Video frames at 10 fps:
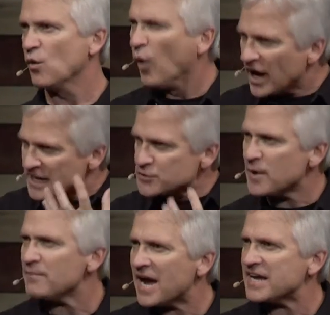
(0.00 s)
What has
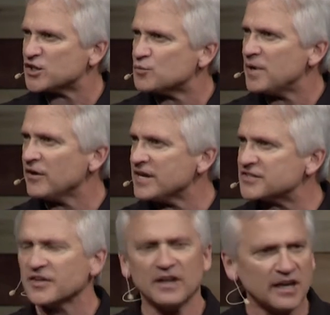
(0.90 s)
been my
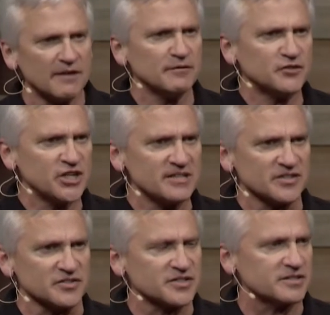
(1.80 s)
experience of the love of
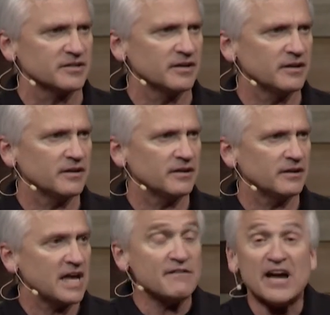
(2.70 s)
Jesus?
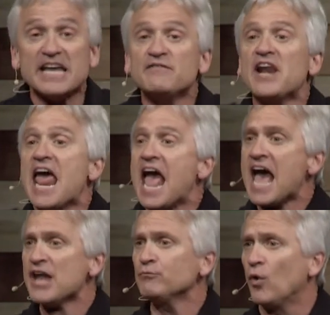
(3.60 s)
Have I even
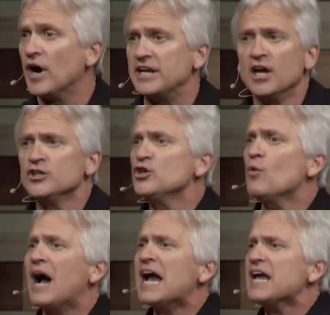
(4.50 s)
had one?
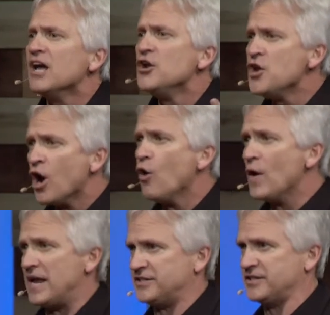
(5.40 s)
Do I
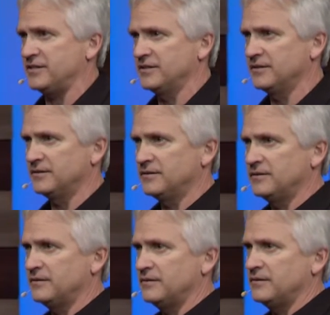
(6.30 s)
know it?
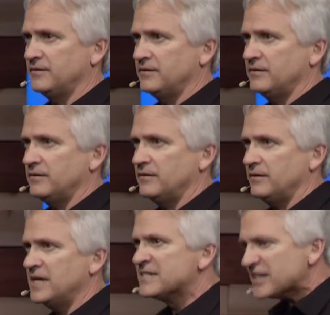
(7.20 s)

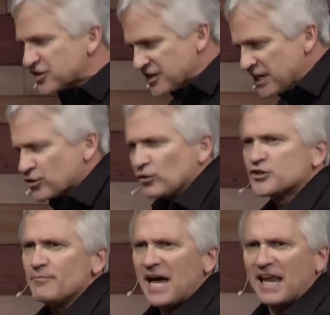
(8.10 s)
Is it central
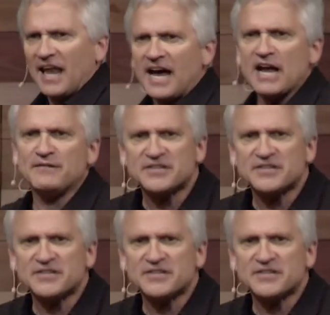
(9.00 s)
to my life?